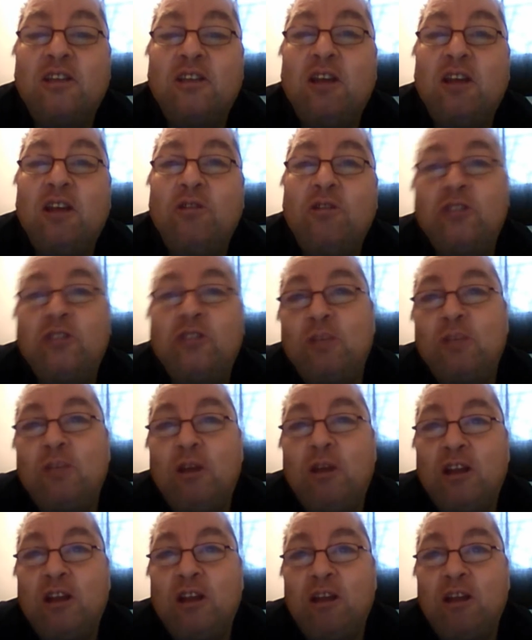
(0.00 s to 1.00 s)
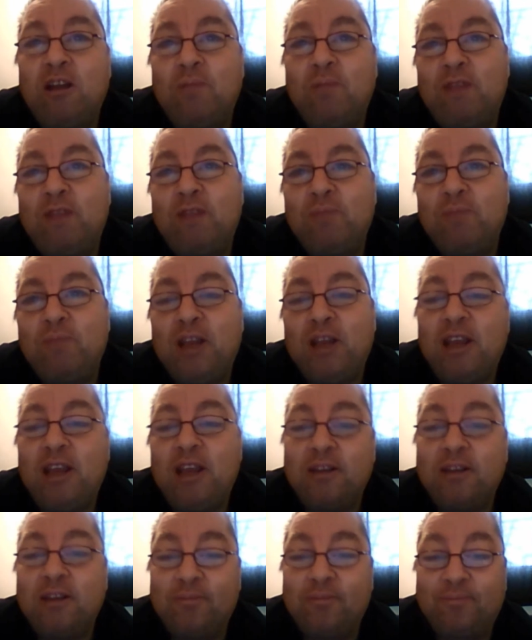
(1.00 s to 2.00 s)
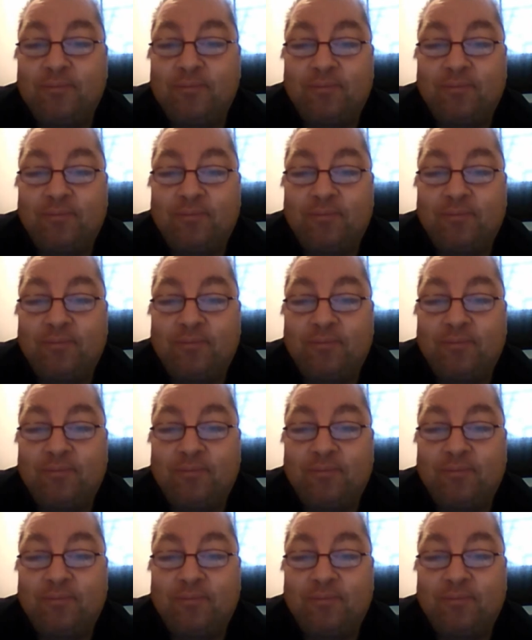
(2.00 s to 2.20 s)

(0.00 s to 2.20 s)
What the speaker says: So she went home, left me there.